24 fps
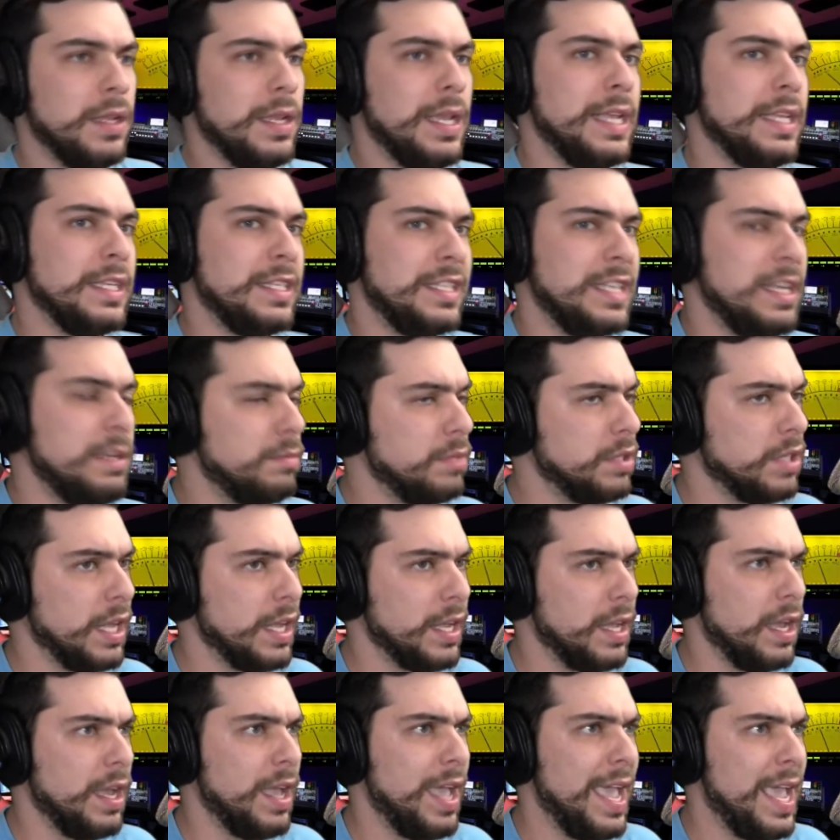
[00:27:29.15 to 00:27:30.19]
seems
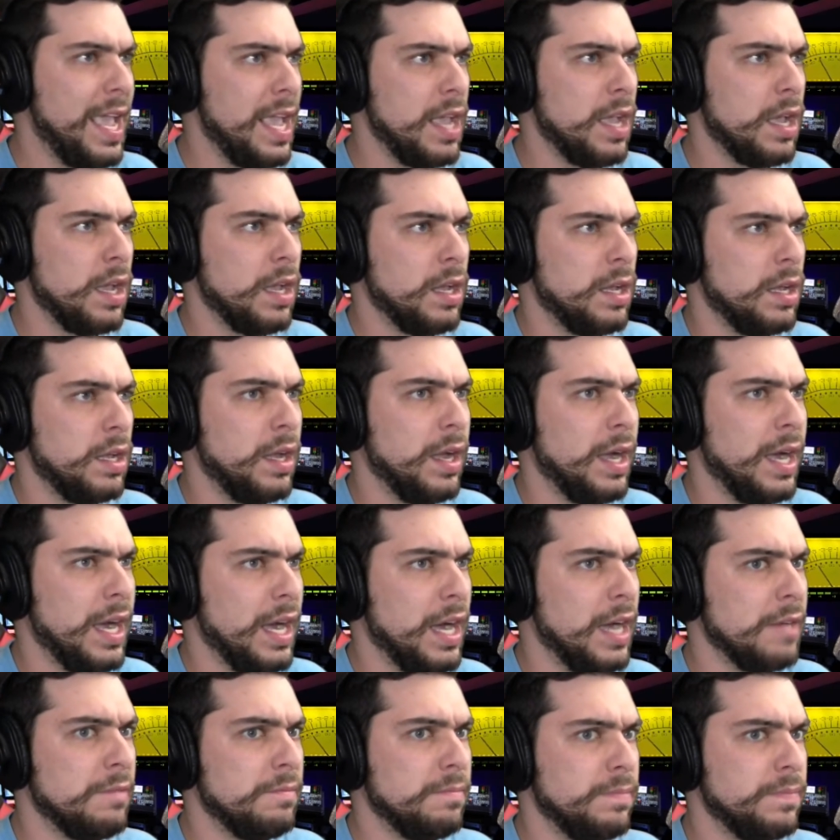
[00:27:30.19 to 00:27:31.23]
like a
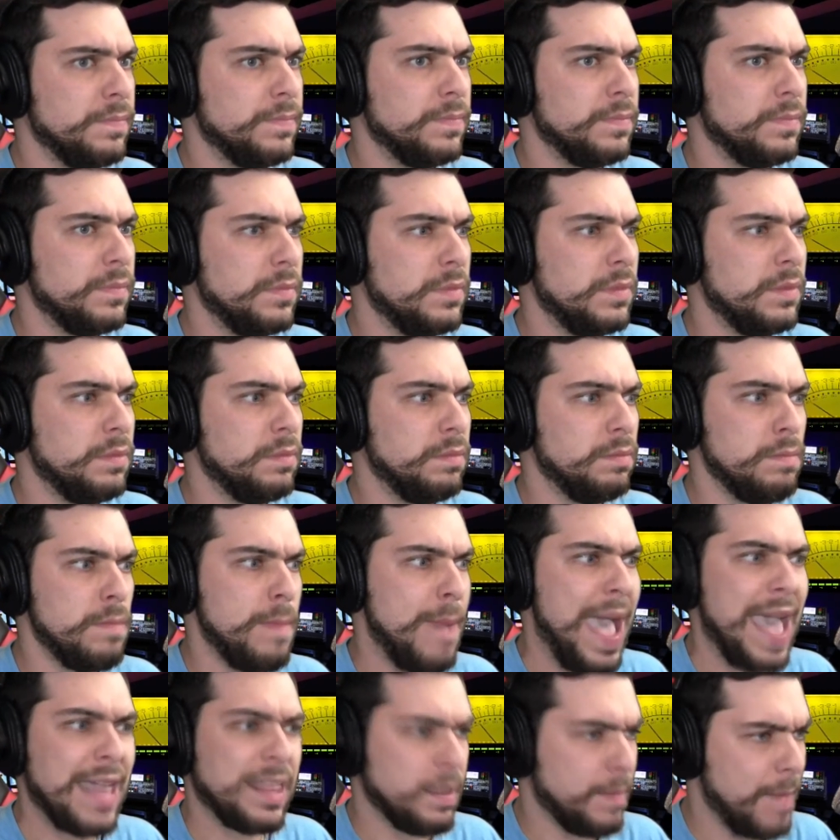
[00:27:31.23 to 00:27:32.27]

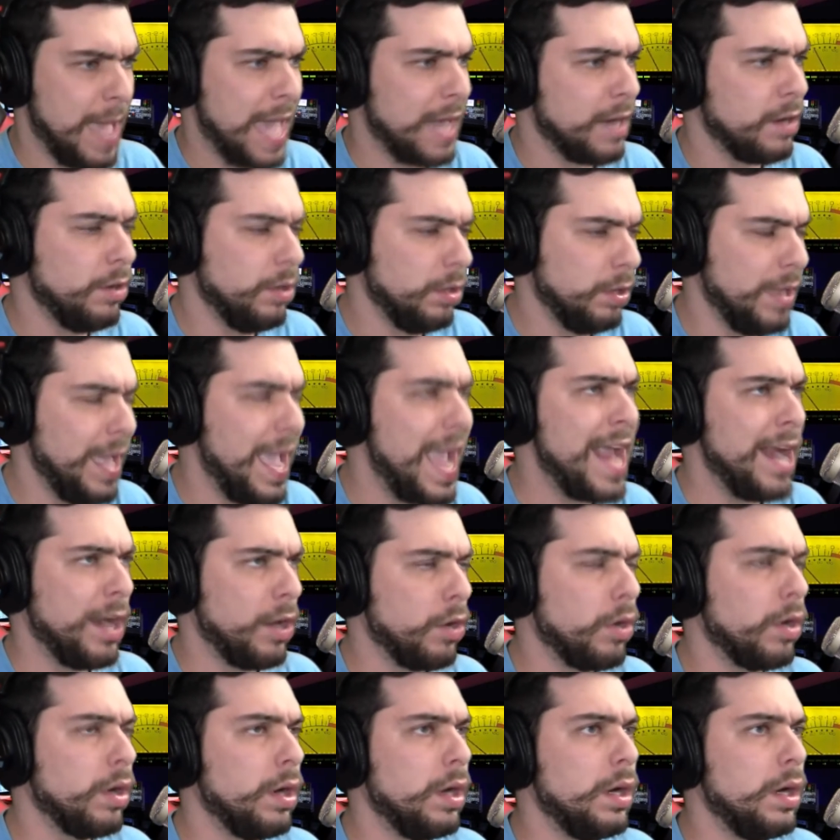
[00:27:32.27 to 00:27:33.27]
mathematical error.